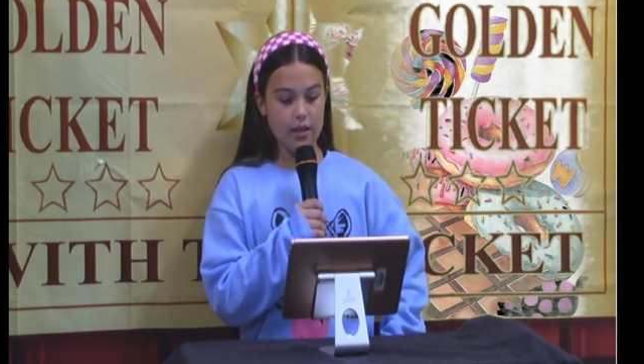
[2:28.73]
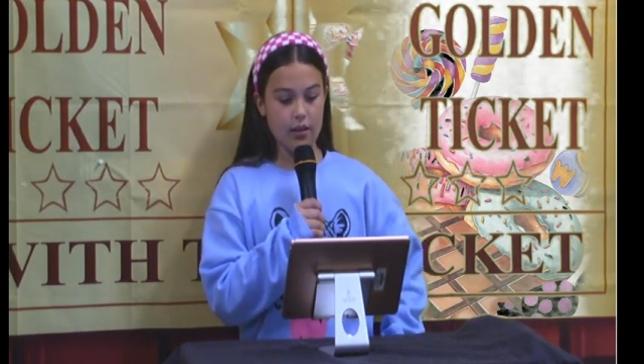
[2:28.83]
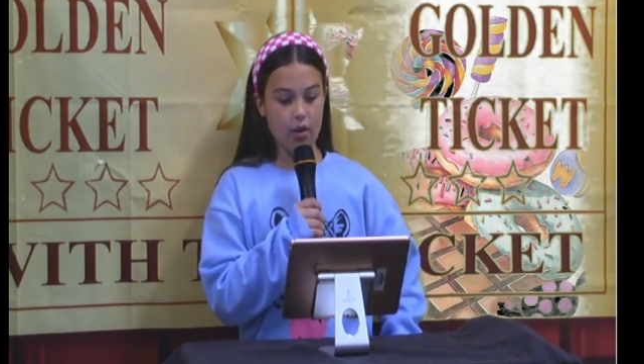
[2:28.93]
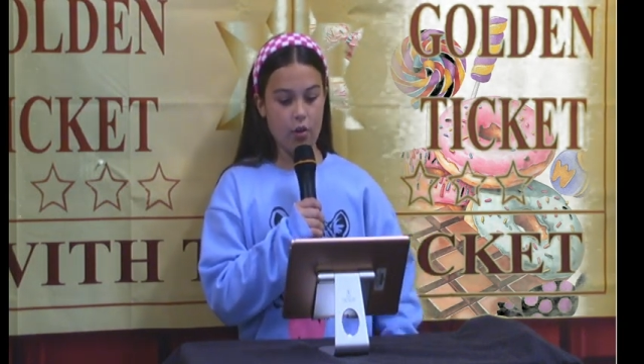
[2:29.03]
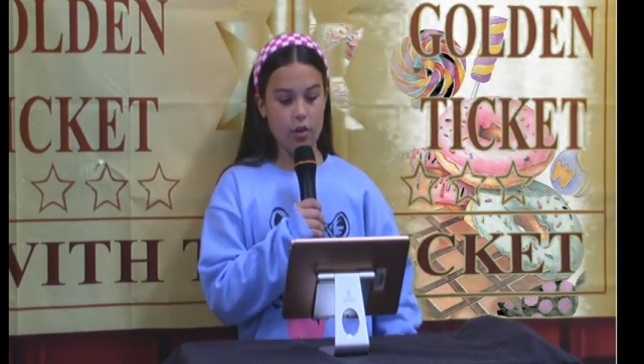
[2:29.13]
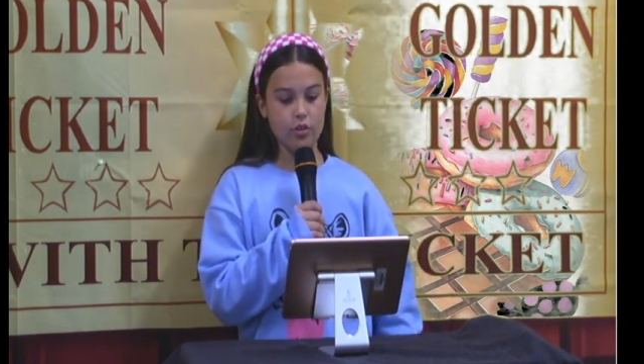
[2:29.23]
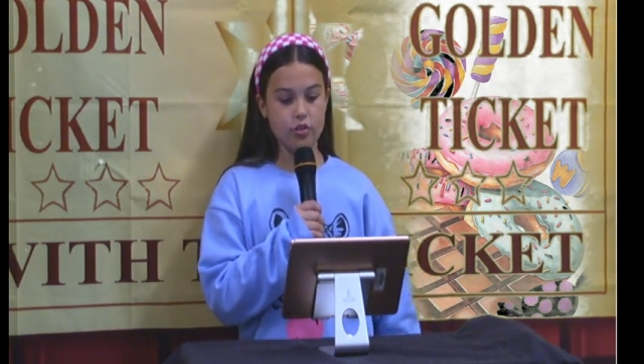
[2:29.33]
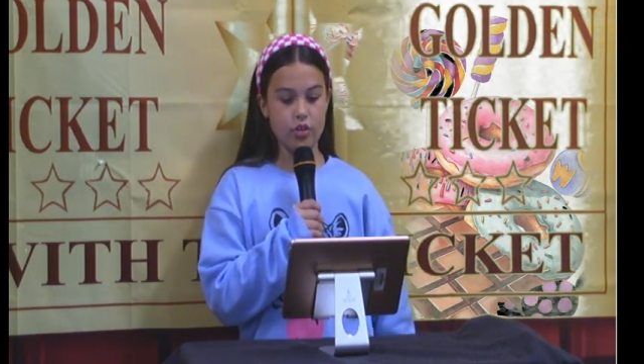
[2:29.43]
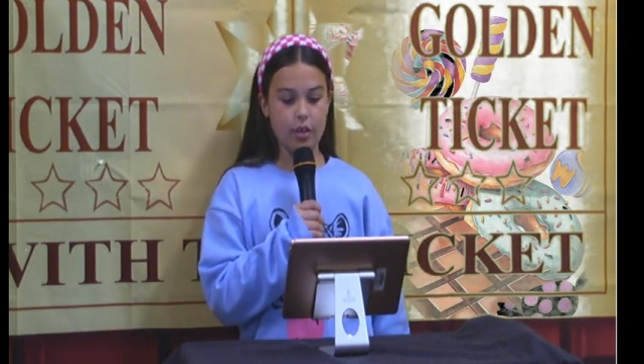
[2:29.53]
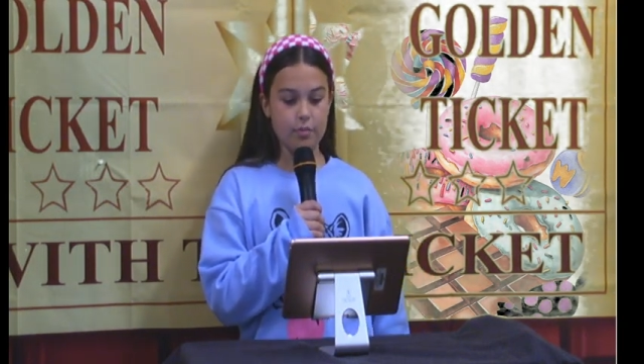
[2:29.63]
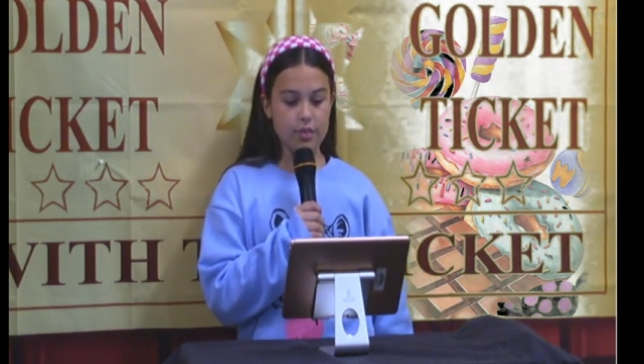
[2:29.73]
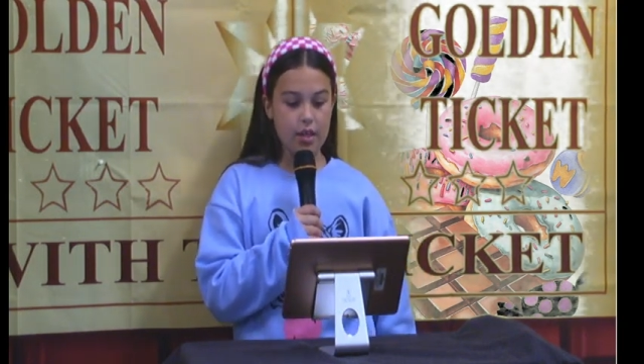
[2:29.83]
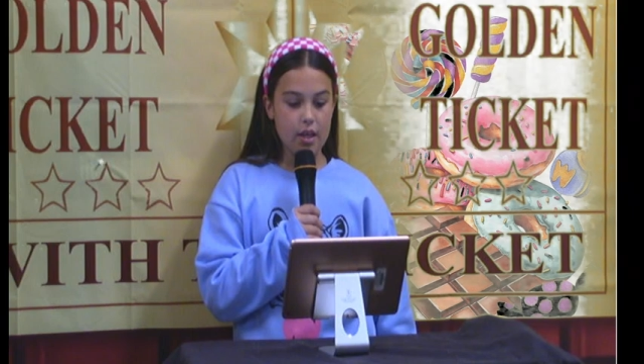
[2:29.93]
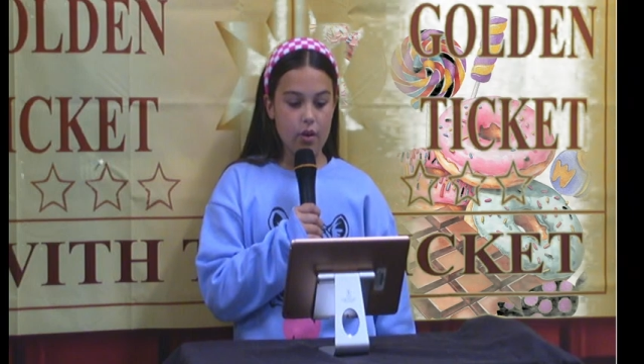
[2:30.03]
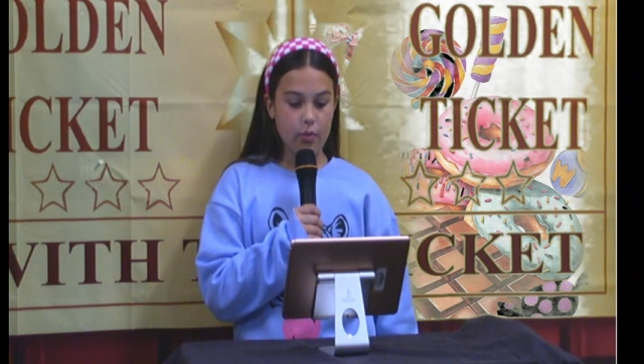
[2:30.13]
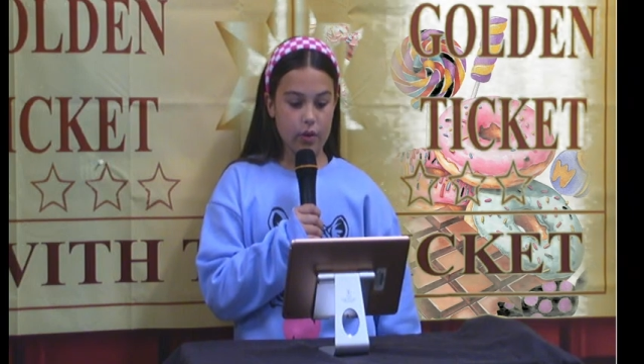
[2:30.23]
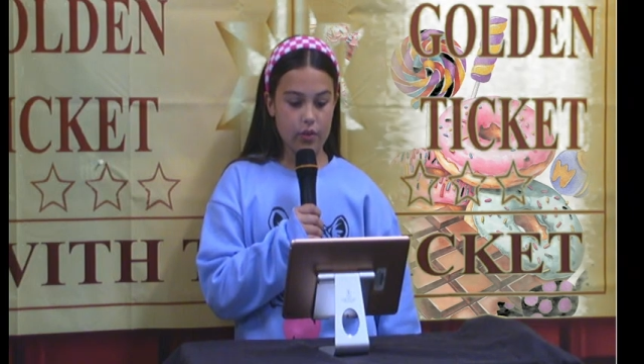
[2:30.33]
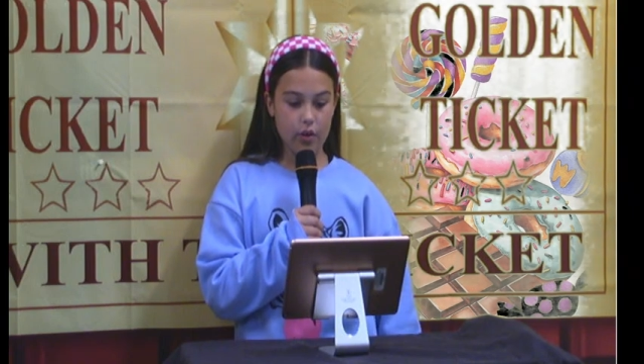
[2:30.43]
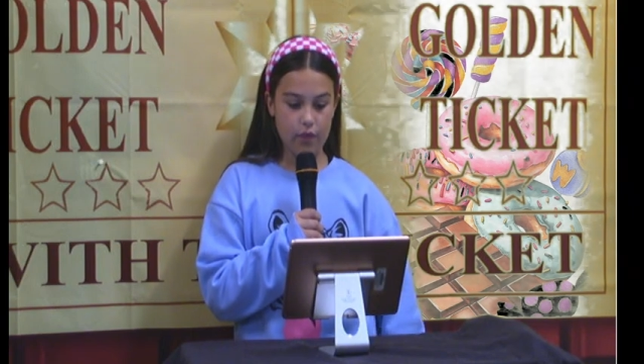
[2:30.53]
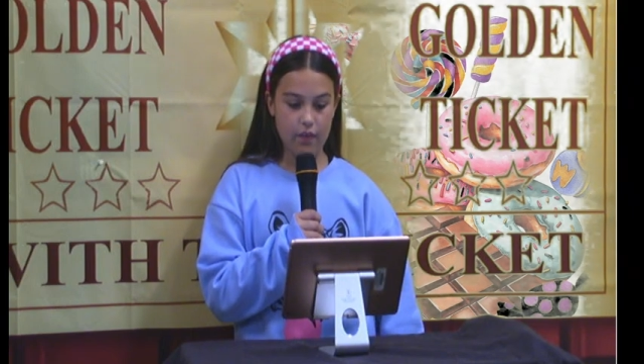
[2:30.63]
and go on trips with
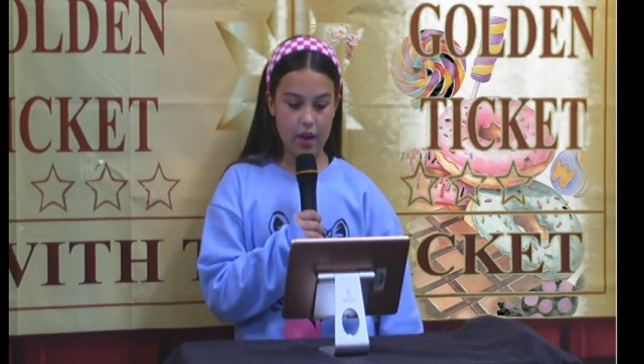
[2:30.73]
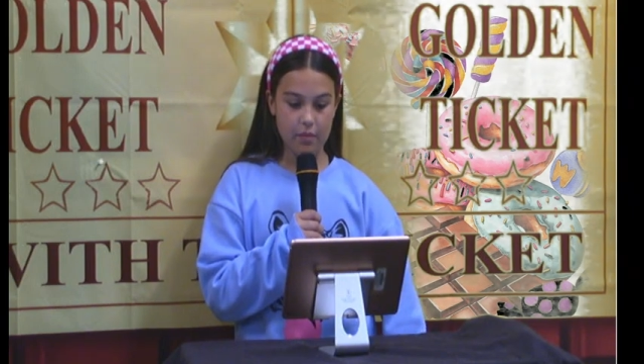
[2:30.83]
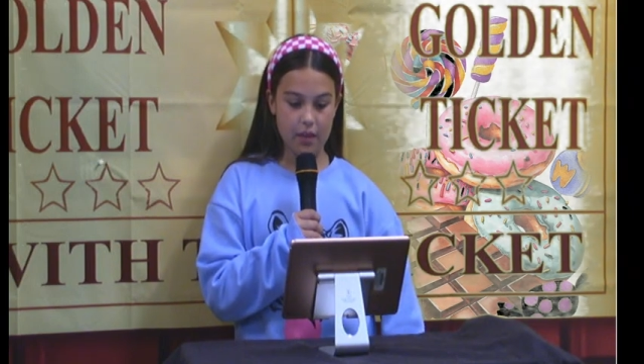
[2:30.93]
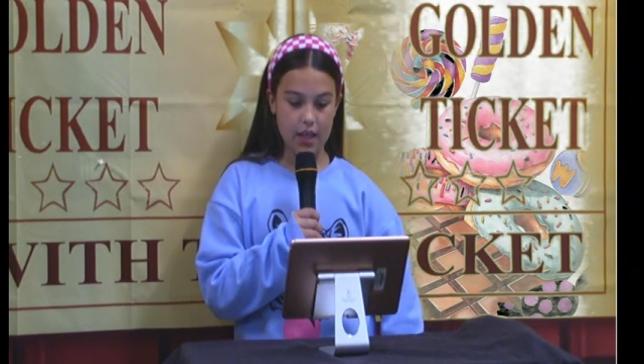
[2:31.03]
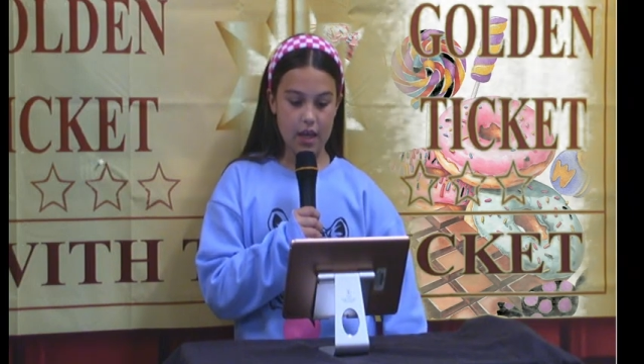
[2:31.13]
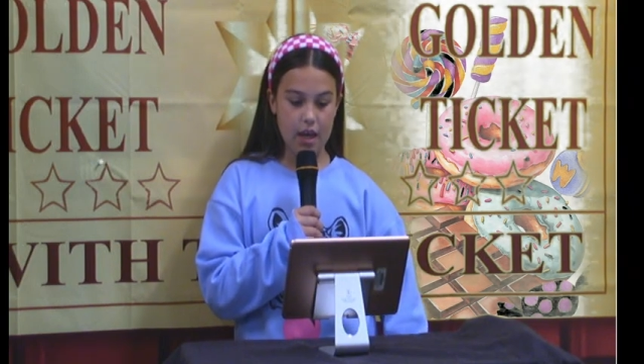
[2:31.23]
her family.